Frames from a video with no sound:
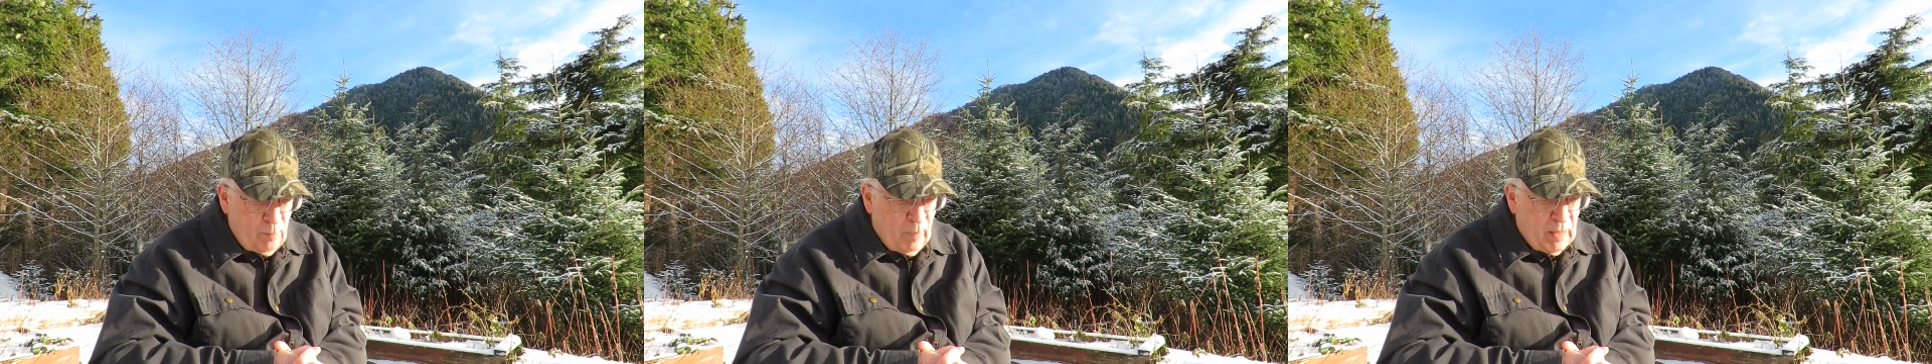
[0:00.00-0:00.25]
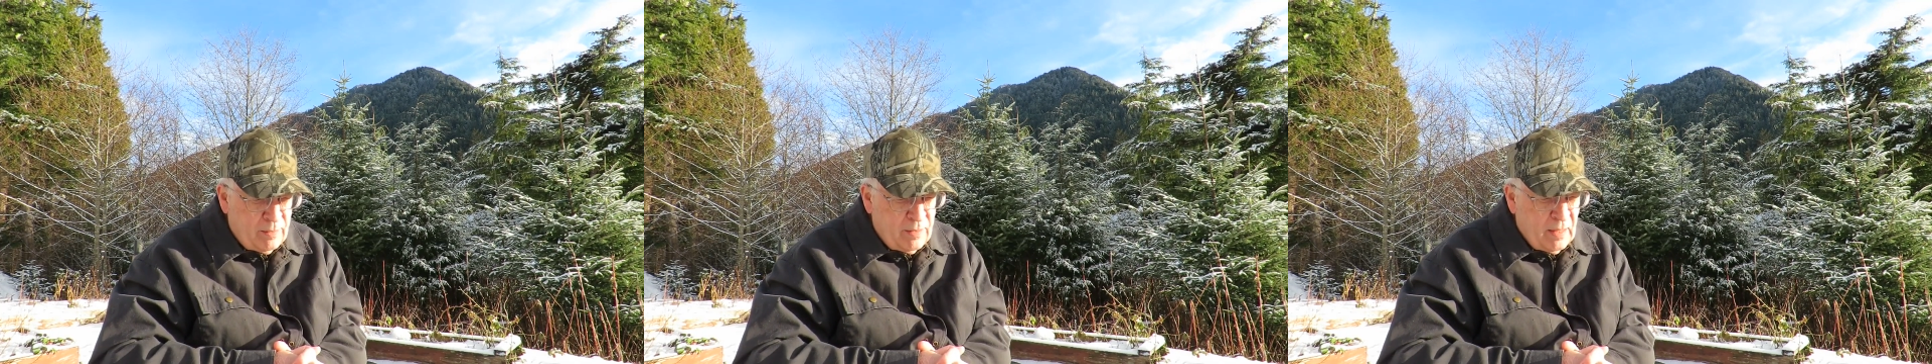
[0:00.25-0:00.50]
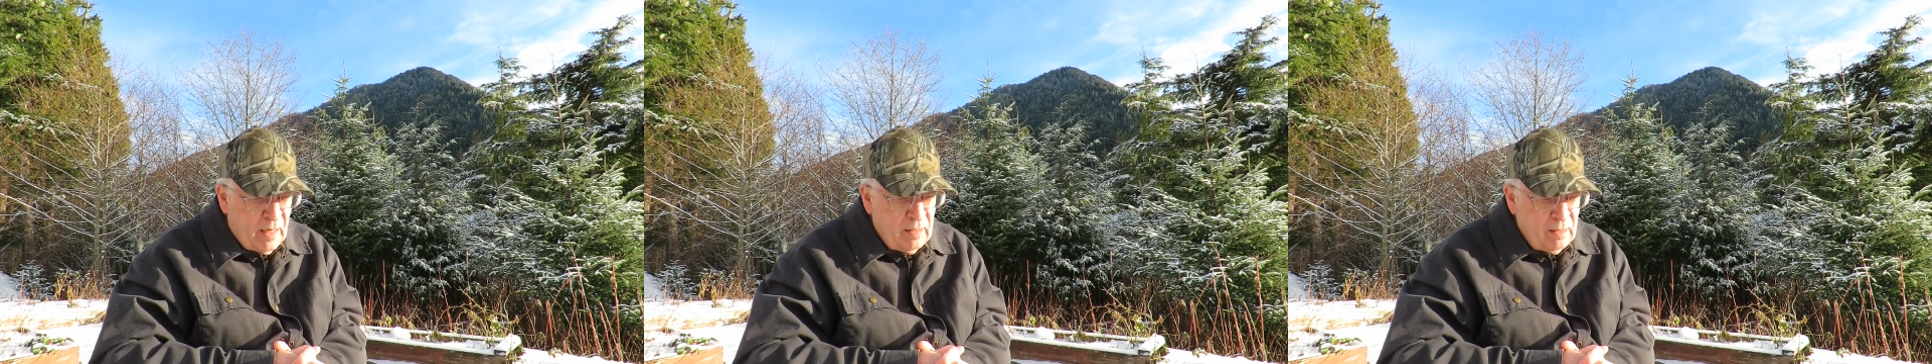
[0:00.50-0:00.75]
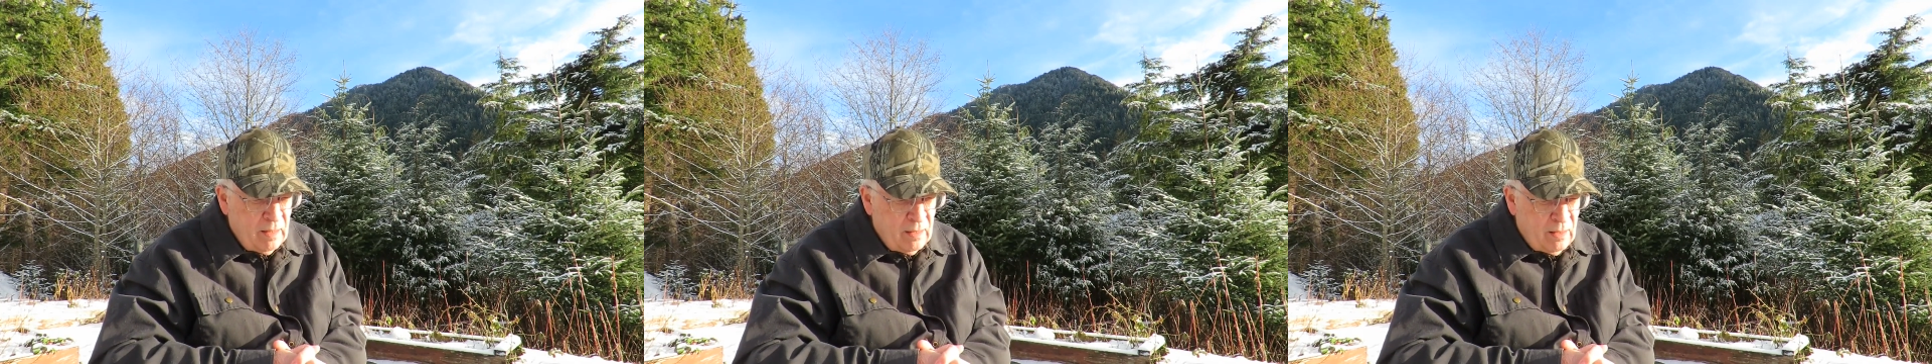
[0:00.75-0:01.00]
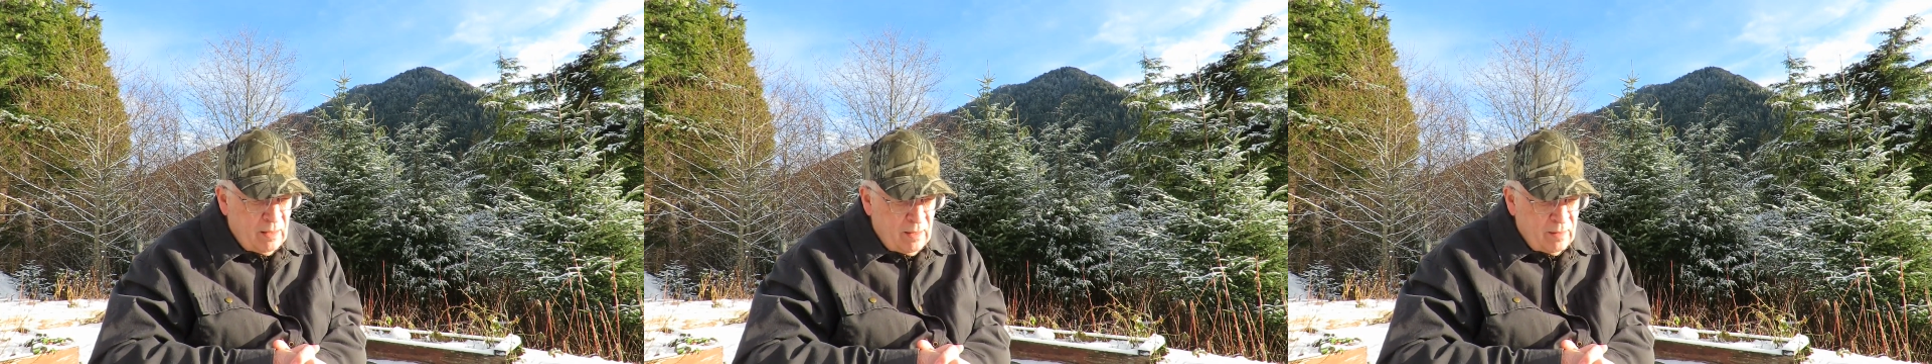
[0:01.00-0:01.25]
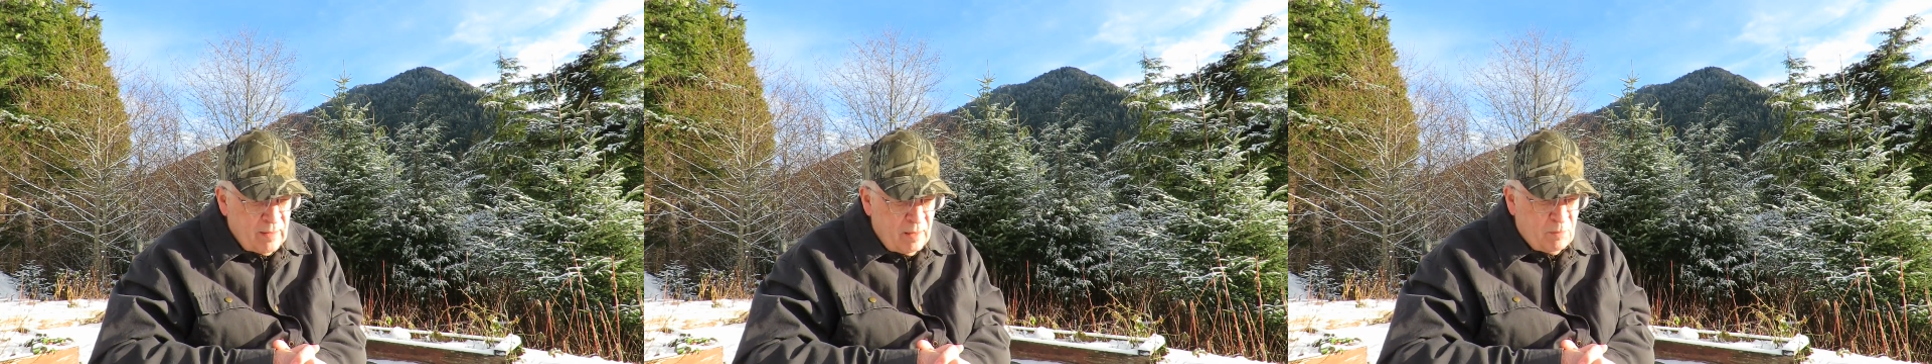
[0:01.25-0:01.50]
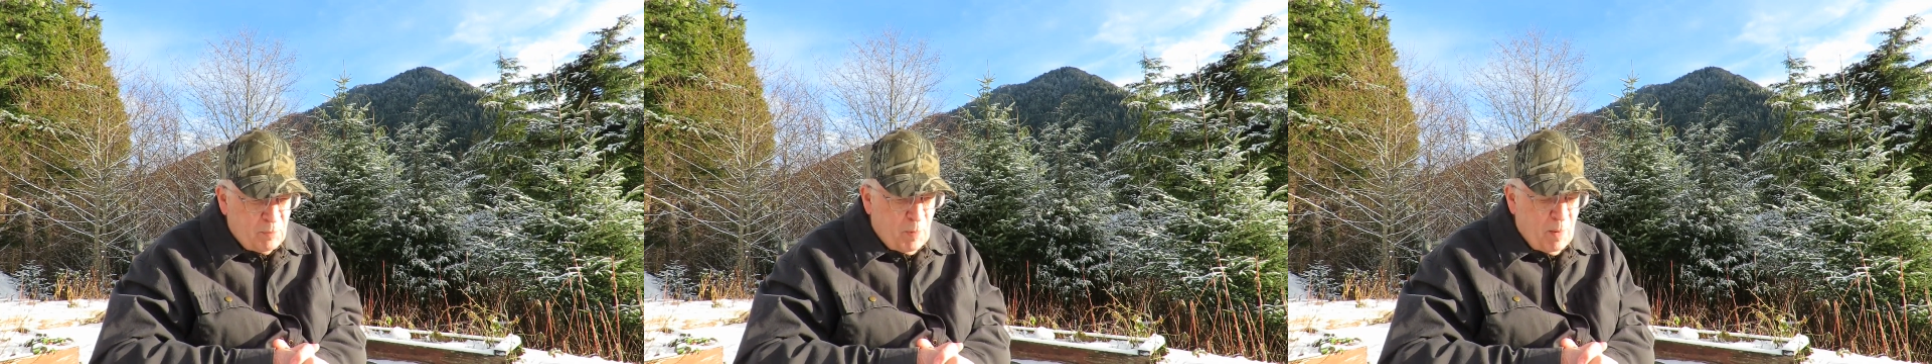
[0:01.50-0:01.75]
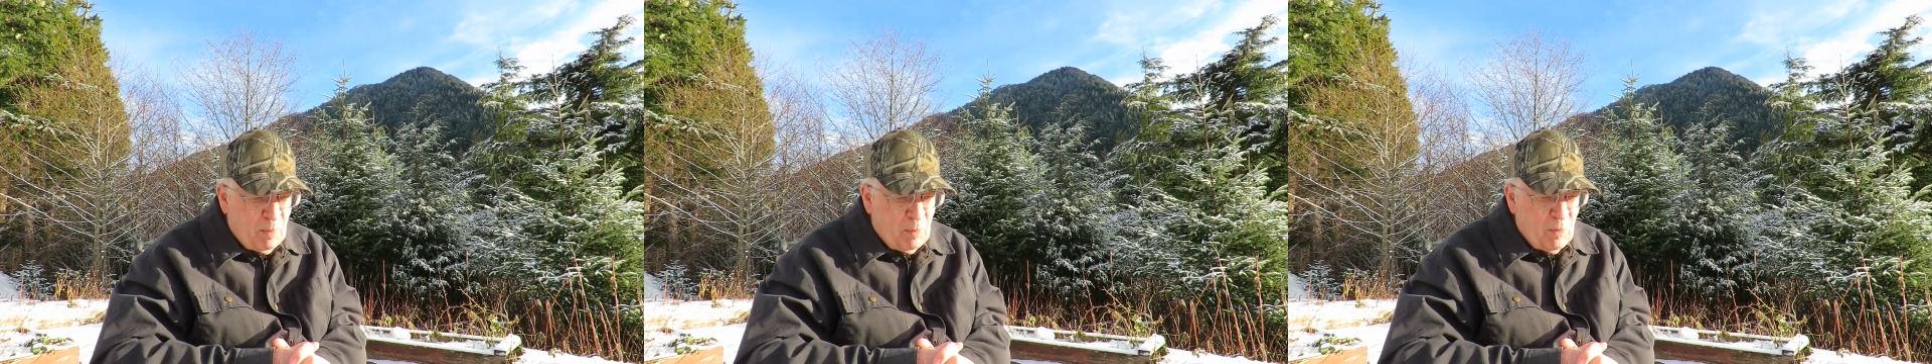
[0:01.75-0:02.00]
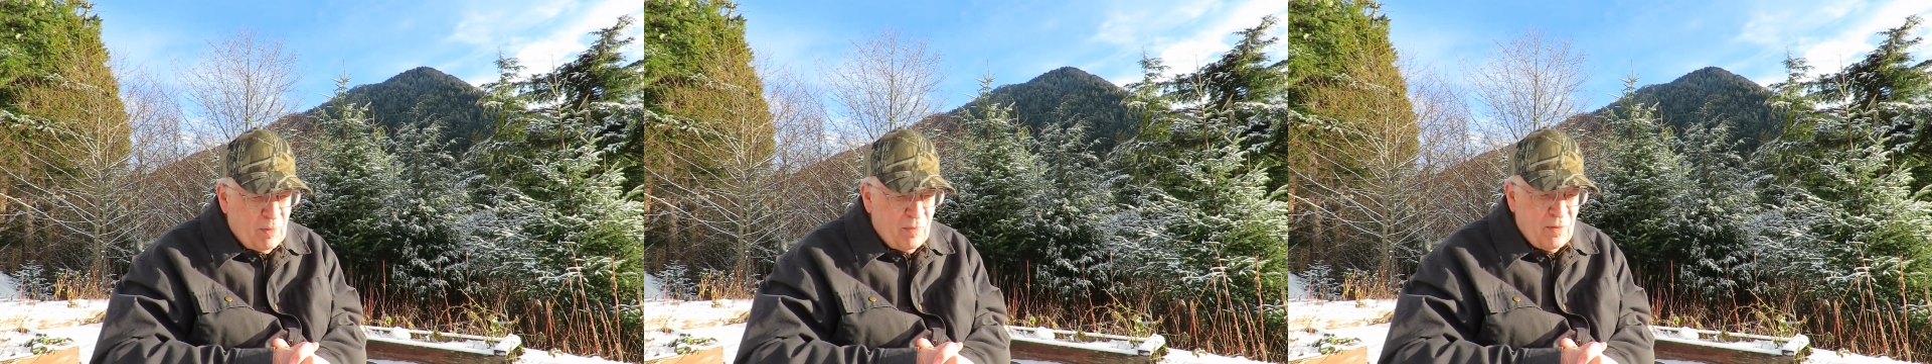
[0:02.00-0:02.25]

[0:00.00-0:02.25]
But that was probably one of